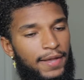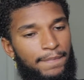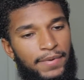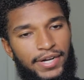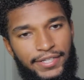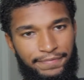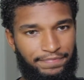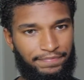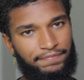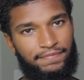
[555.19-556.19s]
But
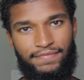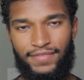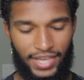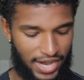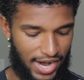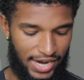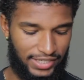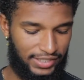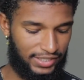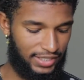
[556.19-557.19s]

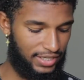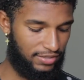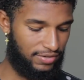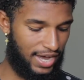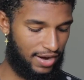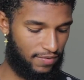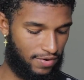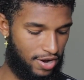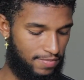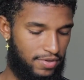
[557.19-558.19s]
honestly, you gotta
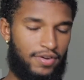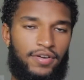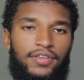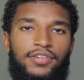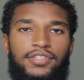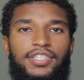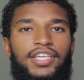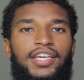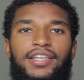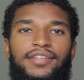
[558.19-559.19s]
rub your
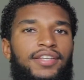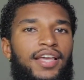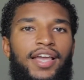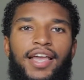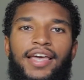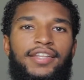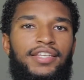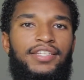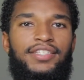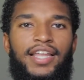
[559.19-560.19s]
skin at
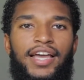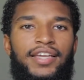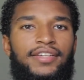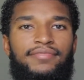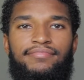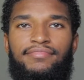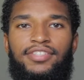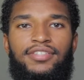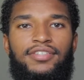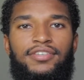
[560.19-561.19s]
least like
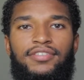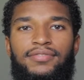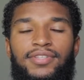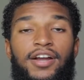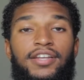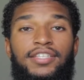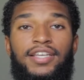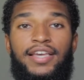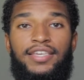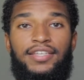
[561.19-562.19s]
30
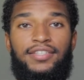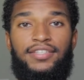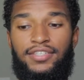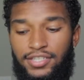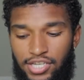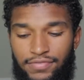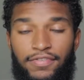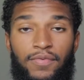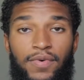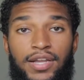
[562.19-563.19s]
seconds just
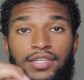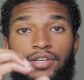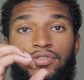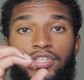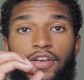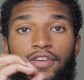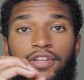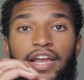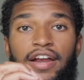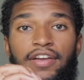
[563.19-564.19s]
for one little
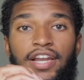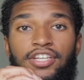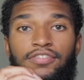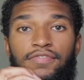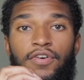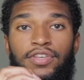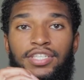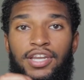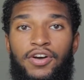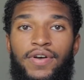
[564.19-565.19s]
circular area that you're
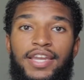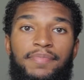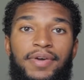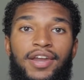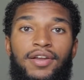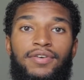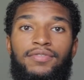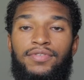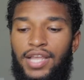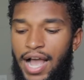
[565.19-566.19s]
focusing on. And depending
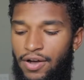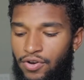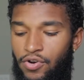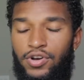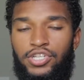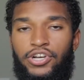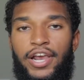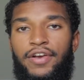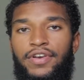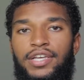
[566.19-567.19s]
on how coarse your
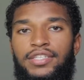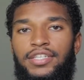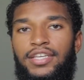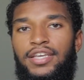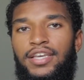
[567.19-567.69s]
hair is,